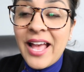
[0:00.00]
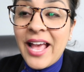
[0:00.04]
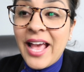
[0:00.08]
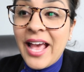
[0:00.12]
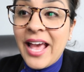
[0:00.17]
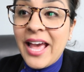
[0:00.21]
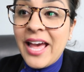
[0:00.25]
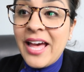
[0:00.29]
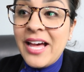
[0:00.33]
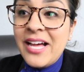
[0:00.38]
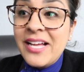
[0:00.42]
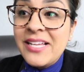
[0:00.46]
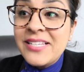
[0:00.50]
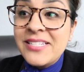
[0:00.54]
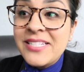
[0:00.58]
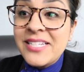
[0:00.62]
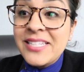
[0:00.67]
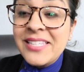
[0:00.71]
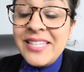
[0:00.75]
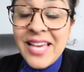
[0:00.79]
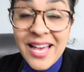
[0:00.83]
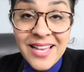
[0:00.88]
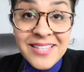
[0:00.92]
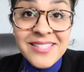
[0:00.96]
And
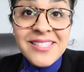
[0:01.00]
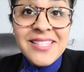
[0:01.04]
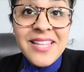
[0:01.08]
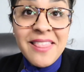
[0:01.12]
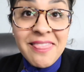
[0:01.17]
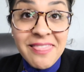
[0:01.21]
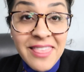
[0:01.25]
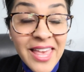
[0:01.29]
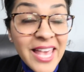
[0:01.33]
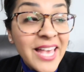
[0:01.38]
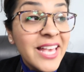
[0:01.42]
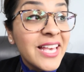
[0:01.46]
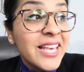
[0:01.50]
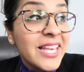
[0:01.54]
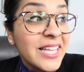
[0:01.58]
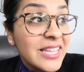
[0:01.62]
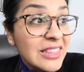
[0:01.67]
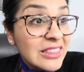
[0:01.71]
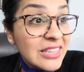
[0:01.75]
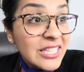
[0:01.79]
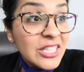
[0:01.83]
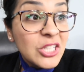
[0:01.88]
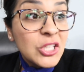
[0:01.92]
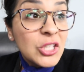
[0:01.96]
yes, they
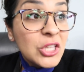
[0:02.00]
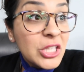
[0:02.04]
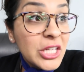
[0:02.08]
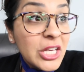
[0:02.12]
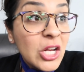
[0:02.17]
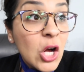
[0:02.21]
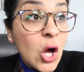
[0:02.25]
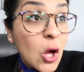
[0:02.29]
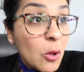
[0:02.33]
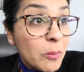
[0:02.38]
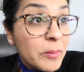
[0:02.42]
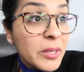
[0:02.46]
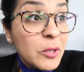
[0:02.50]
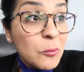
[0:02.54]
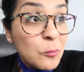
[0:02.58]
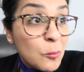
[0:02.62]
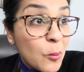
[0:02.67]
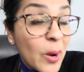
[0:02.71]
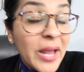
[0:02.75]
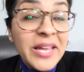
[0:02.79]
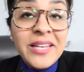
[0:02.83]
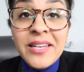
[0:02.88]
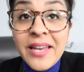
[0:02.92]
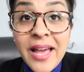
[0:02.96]
can literally call me
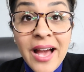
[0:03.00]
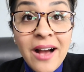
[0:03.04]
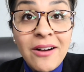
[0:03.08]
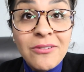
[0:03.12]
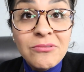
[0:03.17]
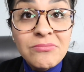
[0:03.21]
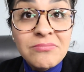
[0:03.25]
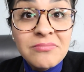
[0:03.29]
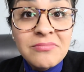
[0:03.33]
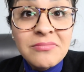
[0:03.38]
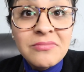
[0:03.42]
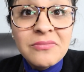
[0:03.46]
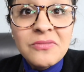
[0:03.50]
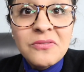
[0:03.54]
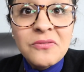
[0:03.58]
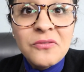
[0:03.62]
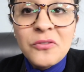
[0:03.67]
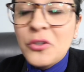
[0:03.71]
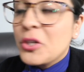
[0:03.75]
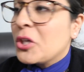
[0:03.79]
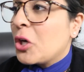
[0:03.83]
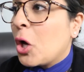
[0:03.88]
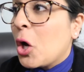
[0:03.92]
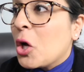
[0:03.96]
right now
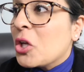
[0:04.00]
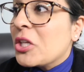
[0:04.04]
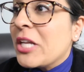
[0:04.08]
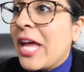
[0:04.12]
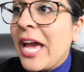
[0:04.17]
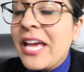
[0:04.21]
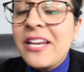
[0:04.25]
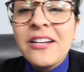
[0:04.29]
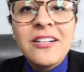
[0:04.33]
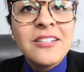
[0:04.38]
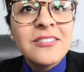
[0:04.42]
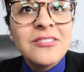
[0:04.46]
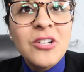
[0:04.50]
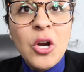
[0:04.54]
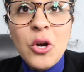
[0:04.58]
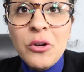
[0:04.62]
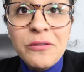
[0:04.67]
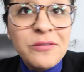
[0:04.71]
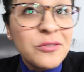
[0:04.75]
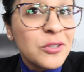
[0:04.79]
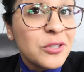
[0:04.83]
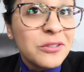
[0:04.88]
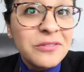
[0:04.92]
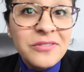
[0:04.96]
for an all-nighter or
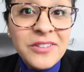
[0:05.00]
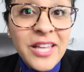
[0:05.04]
for a